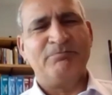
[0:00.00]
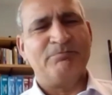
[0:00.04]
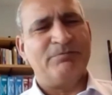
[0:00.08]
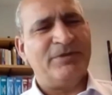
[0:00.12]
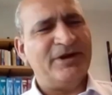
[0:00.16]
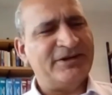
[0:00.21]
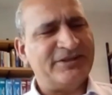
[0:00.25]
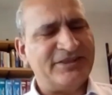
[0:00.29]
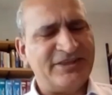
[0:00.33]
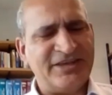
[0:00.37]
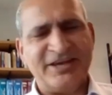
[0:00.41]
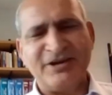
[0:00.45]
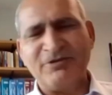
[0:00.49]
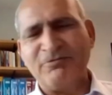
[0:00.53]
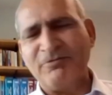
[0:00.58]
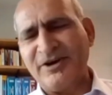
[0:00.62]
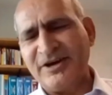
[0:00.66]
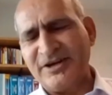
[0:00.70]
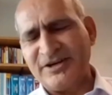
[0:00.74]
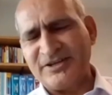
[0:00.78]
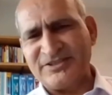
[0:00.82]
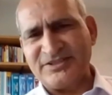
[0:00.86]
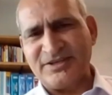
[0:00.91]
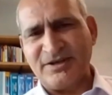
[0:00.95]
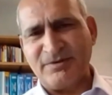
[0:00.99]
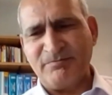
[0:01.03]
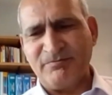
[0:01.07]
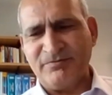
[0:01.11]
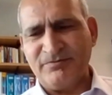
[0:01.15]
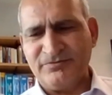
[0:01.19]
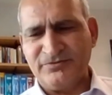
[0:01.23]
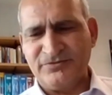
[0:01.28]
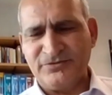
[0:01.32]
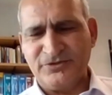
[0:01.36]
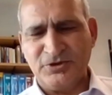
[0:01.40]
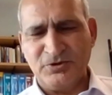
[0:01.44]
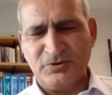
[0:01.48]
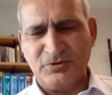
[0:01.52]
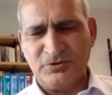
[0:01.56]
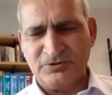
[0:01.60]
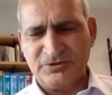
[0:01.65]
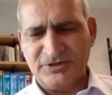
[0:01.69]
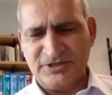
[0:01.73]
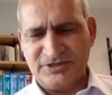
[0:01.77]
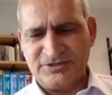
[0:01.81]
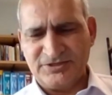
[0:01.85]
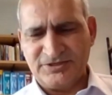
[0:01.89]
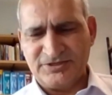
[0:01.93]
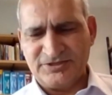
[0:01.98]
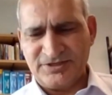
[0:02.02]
But there were some, though this